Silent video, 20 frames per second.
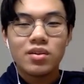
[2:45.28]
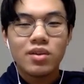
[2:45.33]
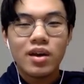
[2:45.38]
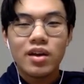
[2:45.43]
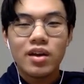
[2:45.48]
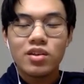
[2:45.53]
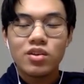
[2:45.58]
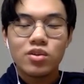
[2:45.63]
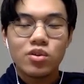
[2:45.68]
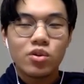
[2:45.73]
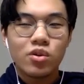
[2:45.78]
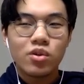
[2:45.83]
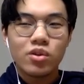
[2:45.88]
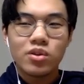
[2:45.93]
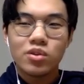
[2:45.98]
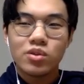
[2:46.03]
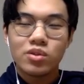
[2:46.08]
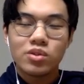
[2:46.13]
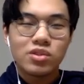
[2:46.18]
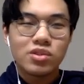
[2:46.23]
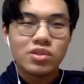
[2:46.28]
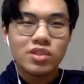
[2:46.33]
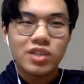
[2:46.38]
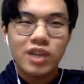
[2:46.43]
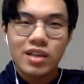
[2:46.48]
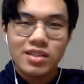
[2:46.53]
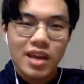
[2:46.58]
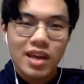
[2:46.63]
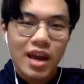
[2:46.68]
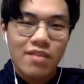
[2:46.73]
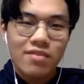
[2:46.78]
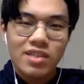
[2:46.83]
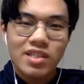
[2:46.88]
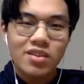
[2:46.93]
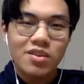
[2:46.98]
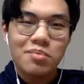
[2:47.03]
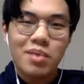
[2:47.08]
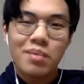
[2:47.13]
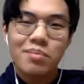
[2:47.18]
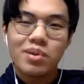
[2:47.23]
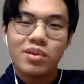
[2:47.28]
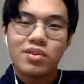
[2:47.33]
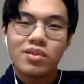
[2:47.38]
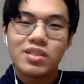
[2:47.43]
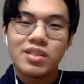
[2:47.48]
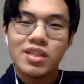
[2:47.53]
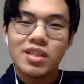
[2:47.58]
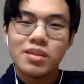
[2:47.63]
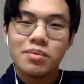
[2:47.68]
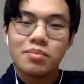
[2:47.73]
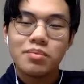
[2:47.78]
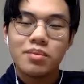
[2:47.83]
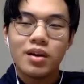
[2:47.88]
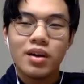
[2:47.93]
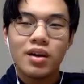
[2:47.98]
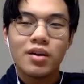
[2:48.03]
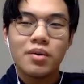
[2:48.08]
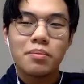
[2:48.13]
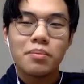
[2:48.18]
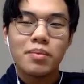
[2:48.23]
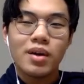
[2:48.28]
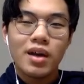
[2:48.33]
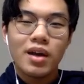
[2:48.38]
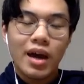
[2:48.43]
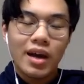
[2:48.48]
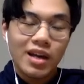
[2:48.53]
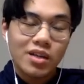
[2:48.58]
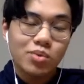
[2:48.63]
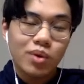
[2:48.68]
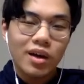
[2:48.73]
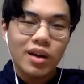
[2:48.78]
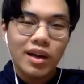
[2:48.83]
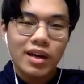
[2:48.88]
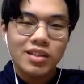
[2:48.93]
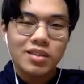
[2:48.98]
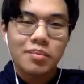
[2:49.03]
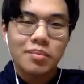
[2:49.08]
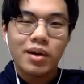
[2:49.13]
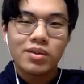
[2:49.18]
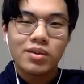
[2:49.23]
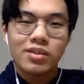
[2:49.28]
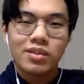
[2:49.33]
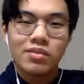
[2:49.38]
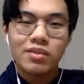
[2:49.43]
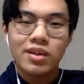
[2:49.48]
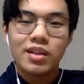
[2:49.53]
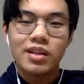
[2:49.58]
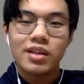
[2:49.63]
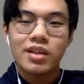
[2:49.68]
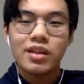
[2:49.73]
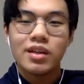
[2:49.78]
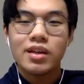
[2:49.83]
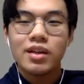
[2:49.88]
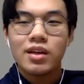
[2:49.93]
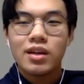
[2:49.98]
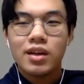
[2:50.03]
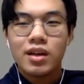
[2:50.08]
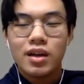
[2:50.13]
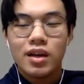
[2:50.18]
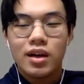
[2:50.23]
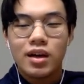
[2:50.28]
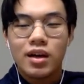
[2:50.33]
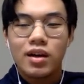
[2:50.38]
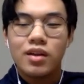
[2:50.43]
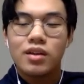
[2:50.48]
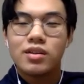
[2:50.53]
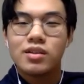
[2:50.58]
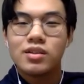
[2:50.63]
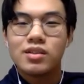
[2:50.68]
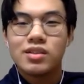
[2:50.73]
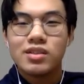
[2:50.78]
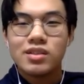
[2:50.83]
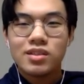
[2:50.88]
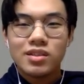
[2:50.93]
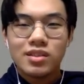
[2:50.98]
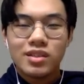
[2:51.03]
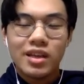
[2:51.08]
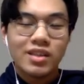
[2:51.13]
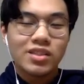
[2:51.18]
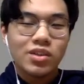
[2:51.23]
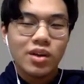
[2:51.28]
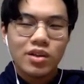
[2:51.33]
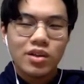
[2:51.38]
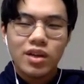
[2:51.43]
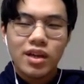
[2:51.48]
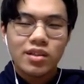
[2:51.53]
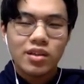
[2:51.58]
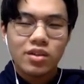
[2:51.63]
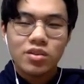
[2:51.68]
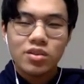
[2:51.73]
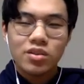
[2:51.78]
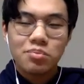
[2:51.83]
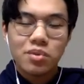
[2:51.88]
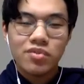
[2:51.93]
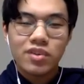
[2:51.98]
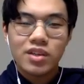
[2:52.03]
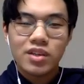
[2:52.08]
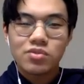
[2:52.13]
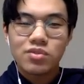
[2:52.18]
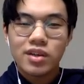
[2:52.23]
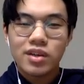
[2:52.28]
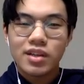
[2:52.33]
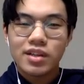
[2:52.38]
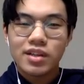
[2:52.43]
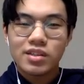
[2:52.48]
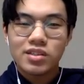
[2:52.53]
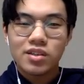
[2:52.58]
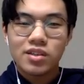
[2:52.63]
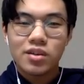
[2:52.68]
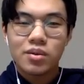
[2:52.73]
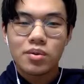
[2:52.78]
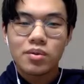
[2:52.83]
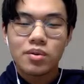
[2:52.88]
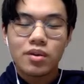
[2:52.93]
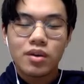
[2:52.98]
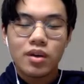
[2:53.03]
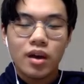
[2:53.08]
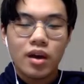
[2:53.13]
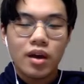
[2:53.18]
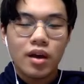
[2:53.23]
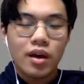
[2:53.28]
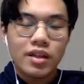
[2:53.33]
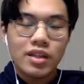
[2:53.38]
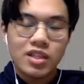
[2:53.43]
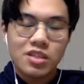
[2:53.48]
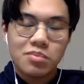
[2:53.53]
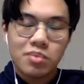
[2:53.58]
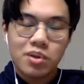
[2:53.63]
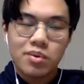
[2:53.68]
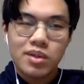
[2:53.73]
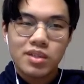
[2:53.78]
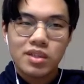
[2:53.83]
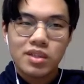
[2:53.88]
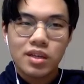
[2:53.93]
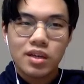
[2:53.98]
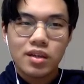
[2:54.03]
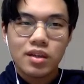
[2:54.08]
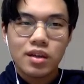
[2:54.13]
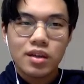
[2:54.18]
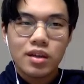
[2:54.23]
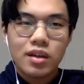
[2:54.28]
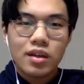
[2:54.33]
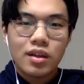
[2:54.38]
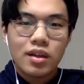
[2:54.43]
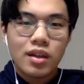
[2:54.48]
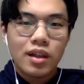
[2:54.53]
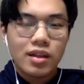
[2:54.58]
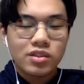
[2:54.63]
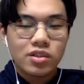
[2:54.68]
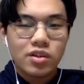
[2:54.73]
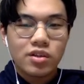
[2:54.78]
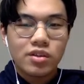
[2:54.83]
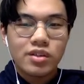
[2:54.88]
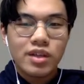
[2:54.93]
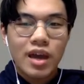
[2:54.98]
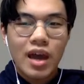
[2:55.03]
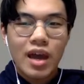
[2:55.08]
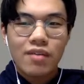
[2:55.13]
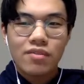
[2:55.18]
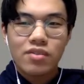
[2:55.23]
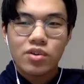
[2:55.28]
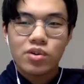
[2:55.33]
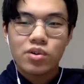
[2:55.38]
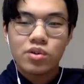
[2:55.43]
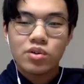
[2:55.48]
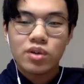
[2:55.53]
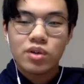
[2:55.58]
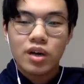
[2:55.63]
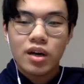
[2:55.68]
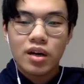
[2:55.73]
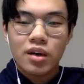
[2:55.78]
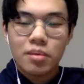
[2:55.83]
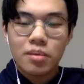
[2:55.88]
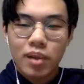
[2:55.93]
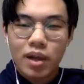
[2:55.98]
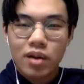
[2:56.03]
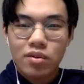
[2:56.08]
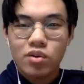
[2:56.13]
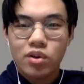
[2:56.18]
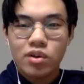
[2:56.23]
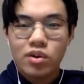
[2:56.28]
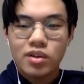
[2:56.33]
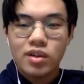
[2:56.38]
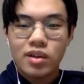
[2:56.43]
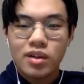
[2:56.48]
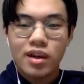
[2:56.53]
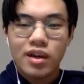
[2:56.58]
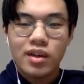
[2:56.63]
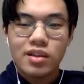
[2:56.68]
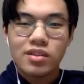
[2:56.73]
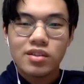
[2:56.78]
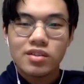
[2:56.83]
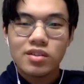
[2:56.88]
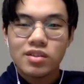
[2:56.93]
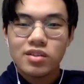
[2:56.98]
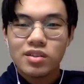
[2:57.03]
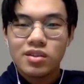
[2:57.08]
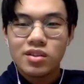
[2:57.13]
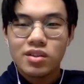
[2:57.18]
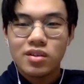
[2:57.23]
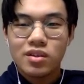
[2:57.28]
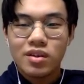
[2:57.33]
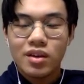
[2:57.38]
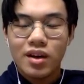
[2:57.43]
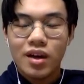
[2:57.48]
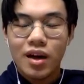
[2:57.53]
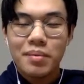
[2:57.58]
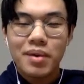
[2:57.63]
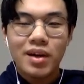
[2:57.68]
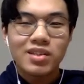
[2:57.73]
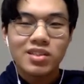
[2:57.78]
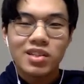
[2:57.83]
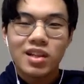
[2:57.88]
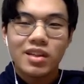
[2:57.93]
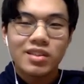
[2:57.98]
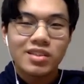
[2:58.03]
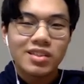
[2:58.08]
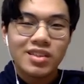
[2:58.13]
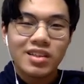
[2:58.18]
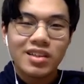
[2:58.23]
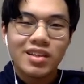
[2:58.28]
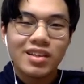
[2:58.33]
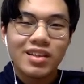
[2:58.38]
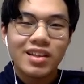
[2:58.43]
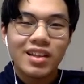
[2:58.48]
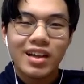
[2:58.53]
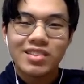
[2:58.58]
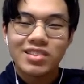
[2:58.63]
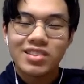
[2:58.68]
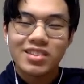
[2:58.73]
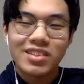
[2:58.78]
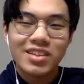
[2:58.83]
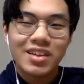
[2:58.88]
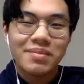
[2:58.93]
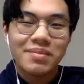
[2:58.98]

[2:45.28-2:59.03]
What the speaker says: You're chatting to every single member of your team, and that's what I liked about it, really. And yeah, so I tried out a number of things, really. So I did Spring Weeks at Lazard, Evercore, and BlackRock, and I just landed at Lazard.